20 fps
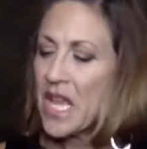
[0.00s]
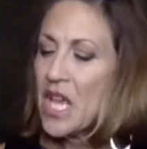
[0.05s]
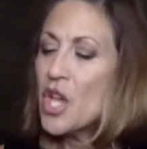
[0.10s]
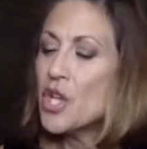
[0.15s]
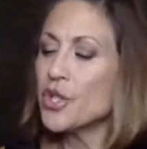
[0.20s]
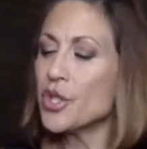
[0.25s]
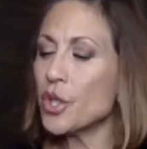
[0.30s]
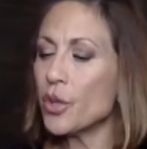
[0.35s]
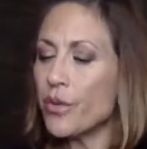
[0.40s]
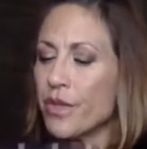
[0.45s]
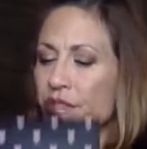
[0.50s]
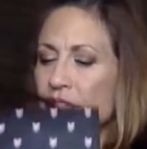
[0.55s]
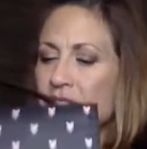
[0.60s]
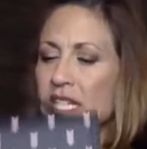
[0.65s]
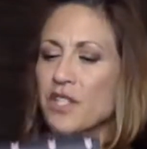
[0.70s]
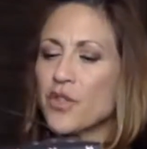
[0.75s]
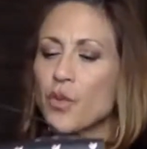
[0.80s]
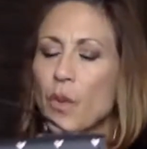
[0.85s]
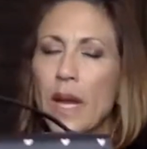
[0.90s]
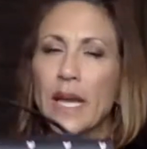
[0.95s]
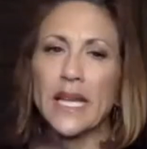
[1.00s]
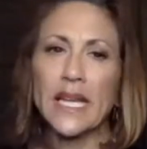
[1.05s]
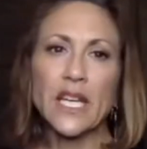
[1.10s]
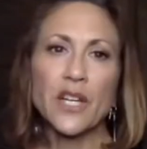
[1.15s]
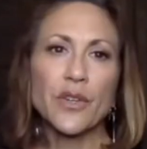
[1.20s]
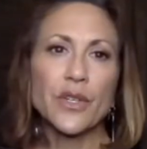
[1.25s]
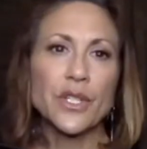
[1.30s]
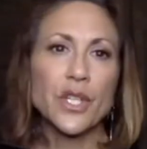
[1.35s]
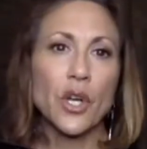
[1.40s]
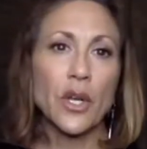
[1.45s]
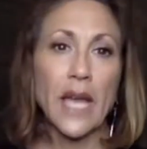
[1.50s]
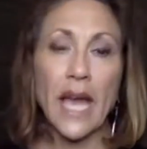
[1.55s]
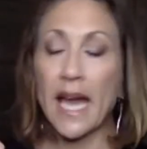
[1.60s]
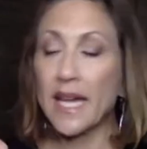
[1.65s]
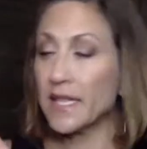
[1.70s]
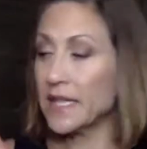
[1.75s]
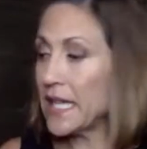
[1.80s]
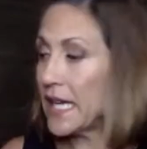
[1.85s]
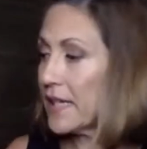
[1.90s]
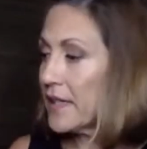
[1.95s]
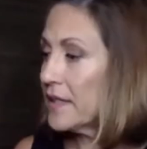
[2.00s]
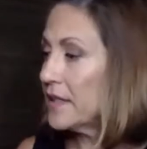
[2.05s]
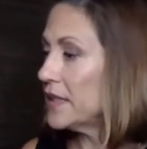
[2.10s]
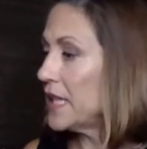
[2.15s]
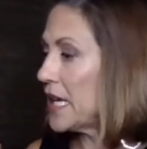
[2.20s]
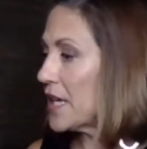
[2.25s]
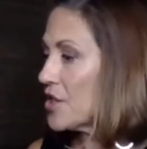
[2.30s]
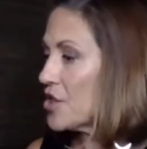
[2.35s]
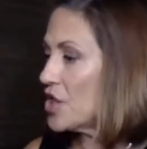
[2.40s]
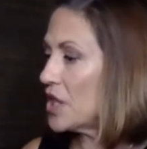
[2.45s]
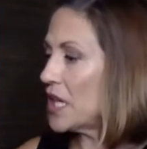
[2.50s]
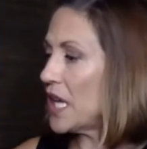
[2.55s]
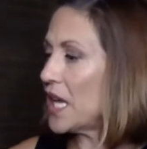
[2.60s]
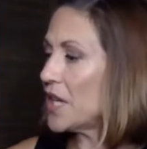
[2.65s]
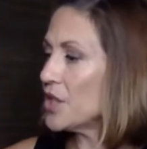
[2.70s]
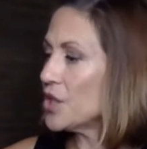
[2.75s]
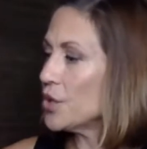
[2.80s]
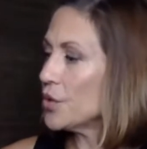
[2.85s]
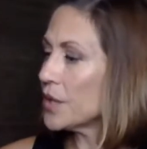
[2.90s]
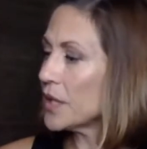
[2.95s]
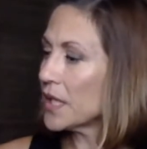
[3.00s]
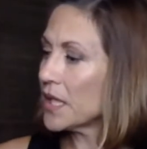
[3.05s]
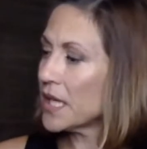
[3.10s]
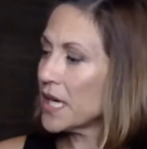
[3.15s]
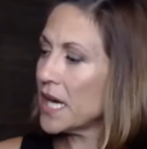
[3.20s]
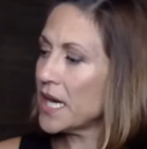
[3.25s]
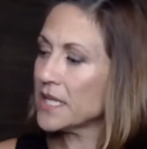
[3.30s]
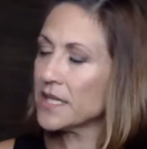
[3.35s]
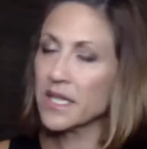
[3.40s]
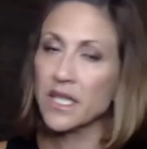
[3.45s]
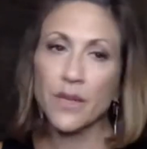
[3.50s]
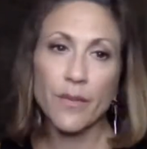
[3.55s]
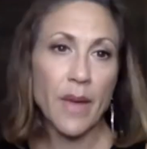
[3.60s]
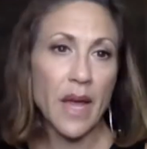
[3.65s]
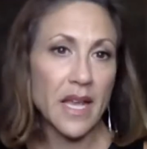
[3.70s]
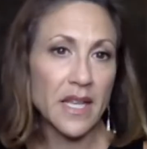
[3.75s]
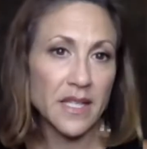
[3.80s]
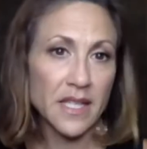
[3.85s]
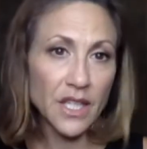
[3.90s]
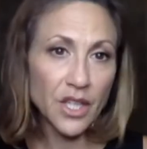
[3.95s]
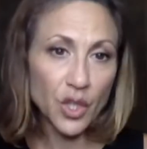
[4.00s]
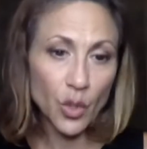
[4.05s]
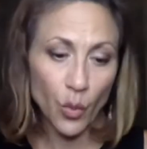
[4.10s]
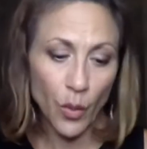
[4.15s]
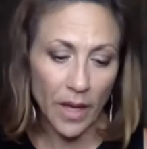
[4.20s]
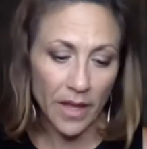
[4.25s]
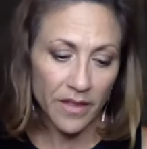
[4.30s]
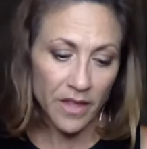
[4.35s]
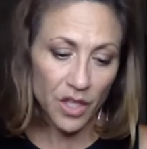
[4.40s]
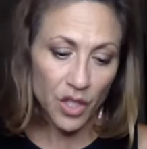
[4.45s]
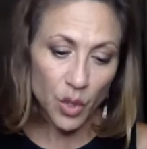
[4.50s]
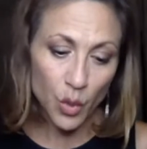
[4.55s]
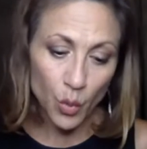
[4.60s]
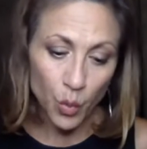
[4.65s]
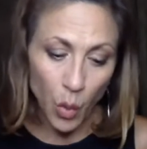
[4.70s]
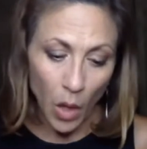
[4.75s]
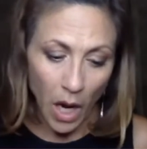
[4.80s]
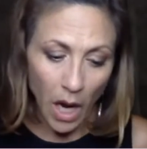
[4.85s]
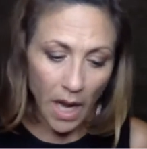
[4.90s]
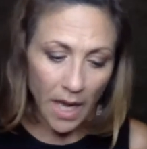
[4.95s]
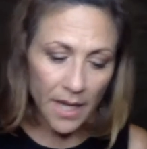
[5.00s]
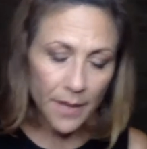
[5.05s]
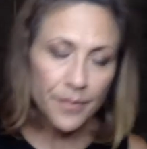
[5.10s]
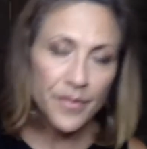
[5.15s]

So this right here is our Cadillac collection, and you can customize it the way that you want.